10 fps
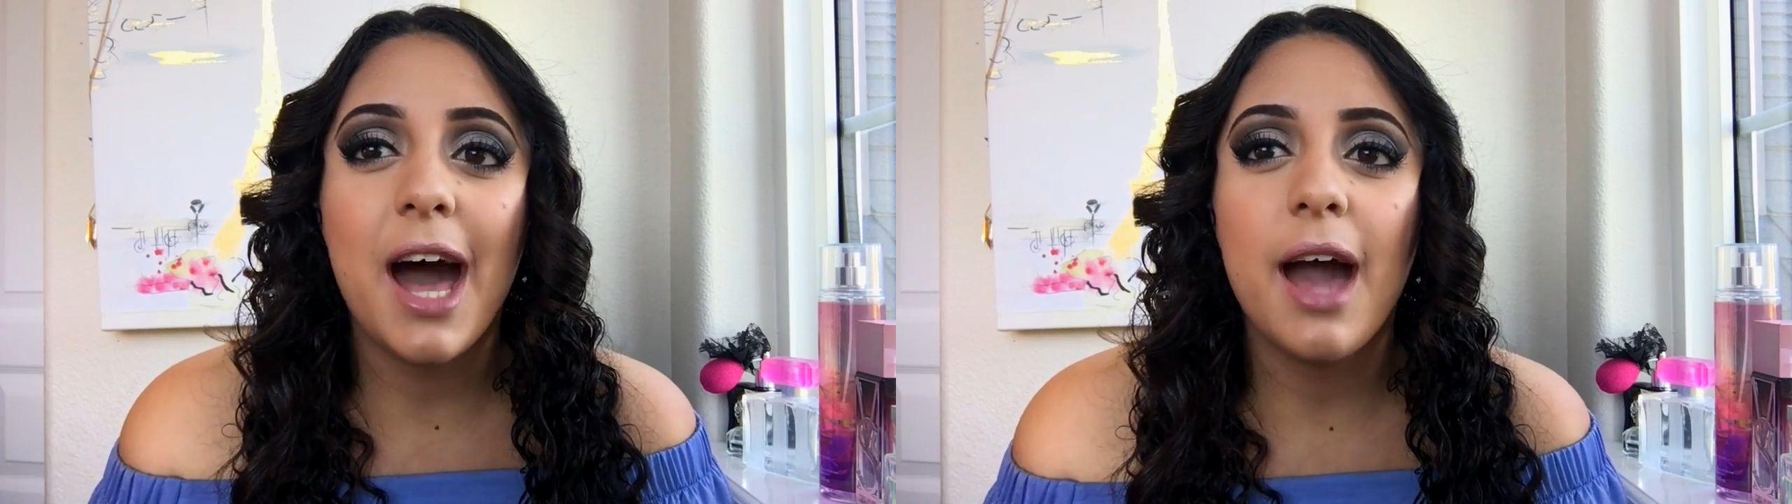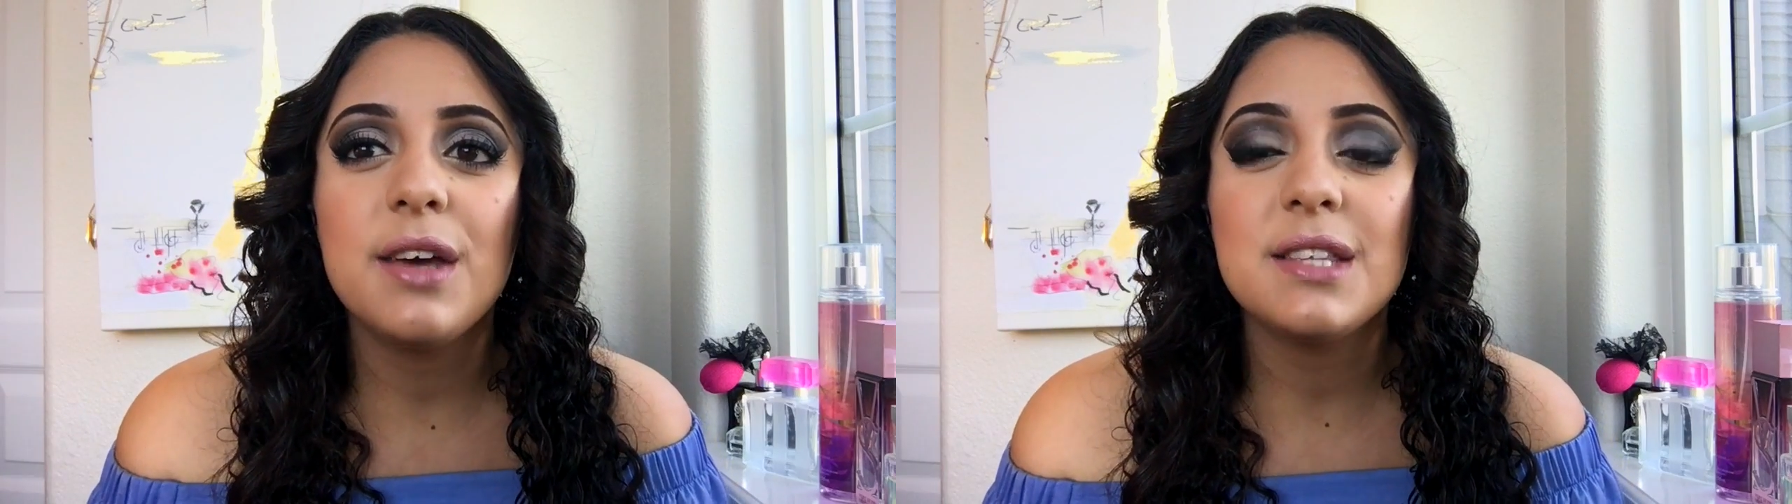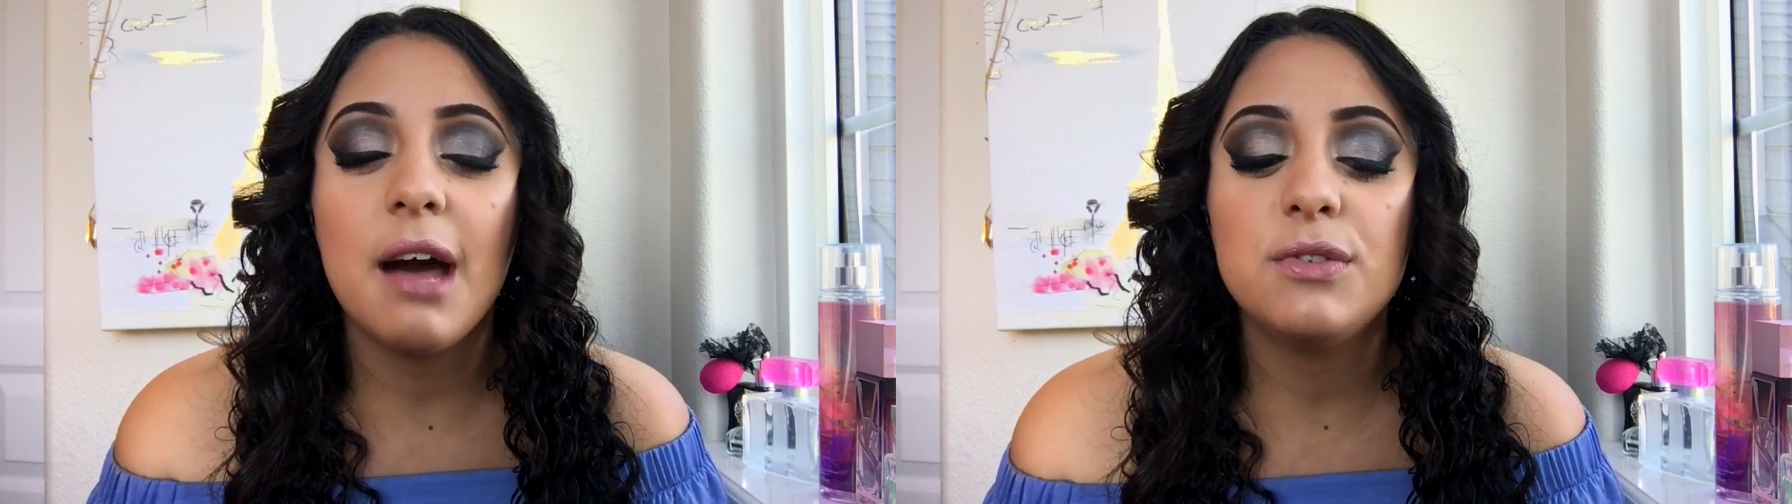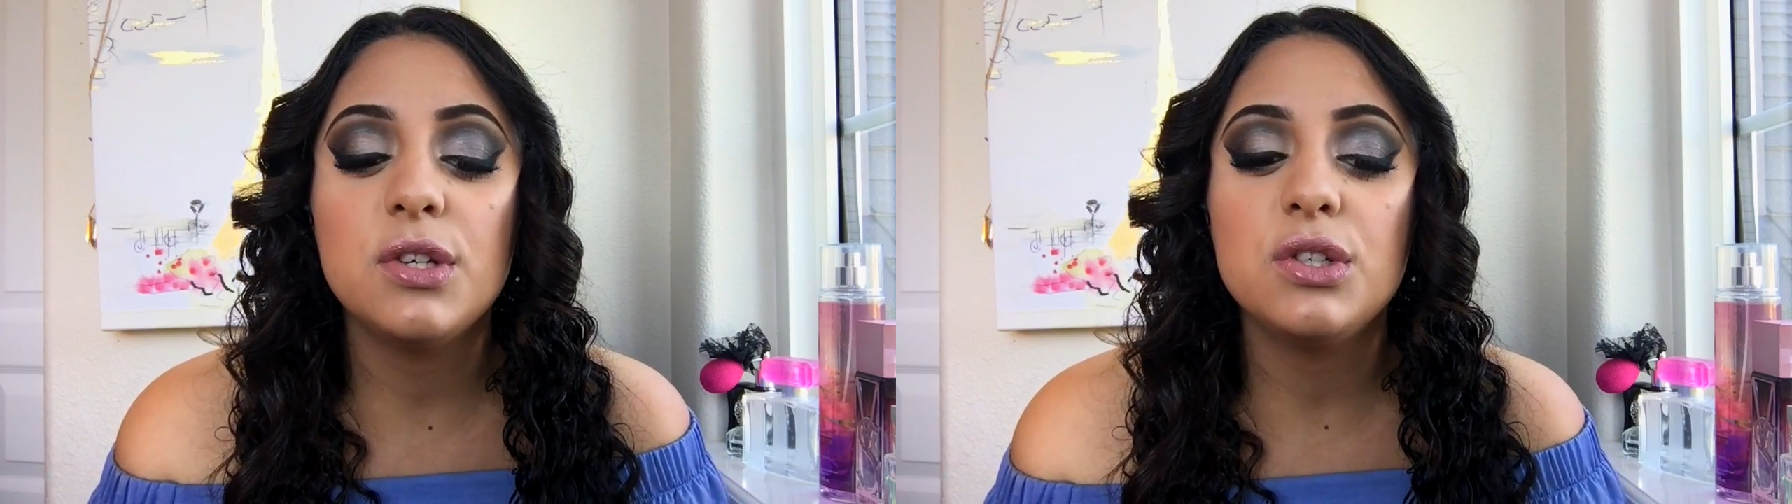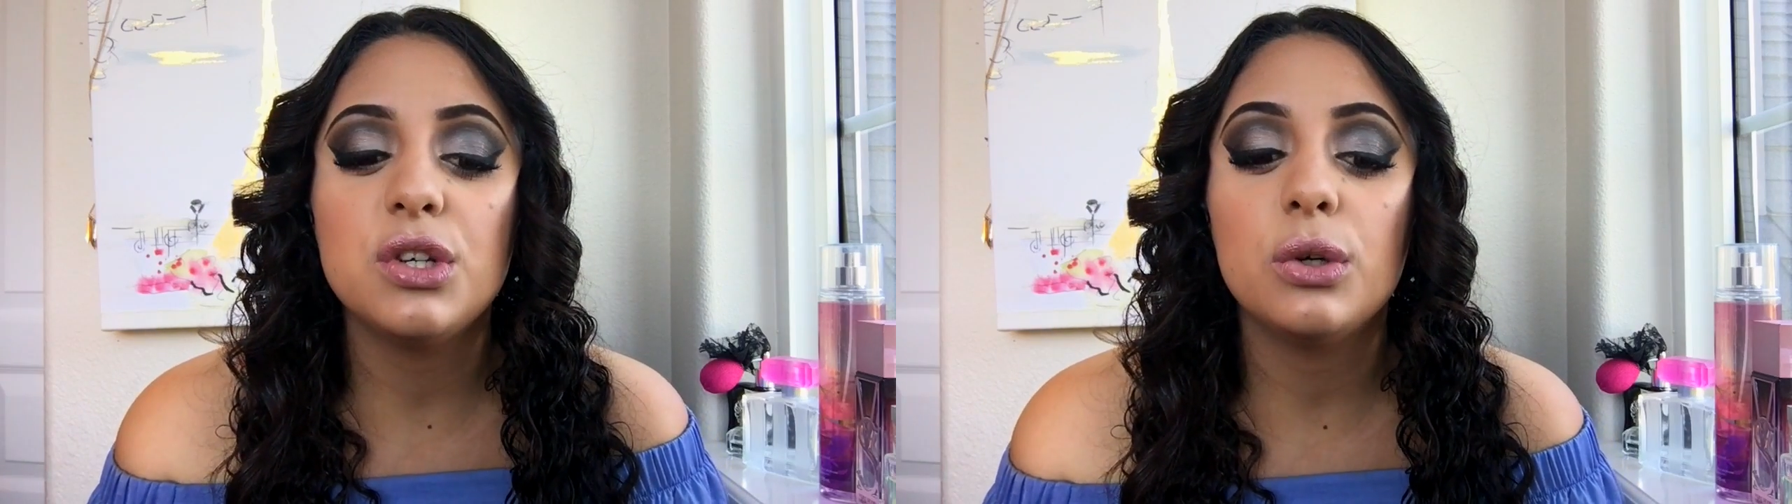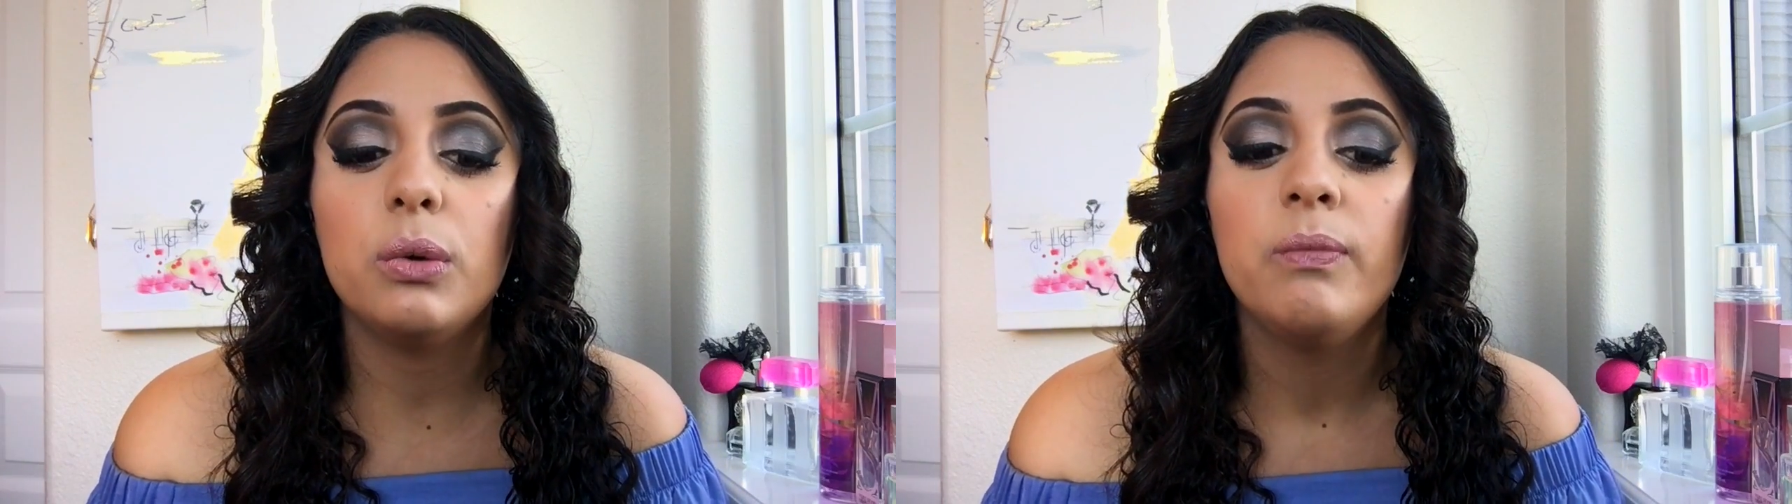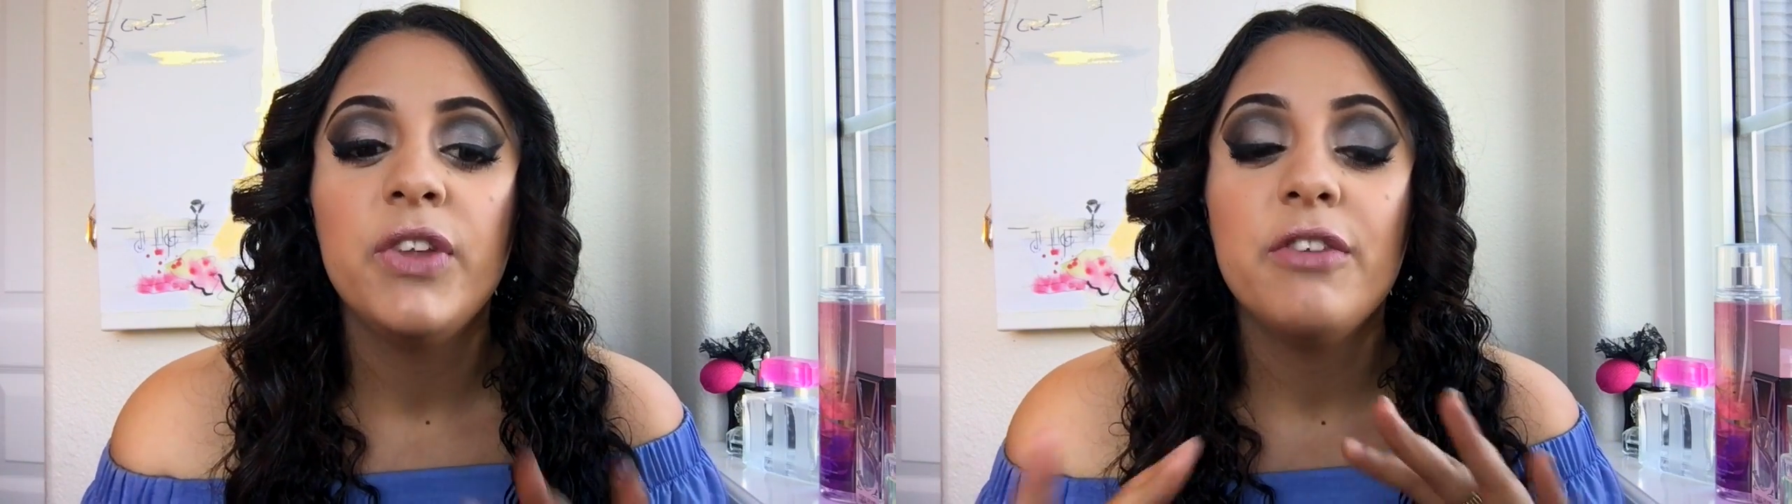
eyes have to do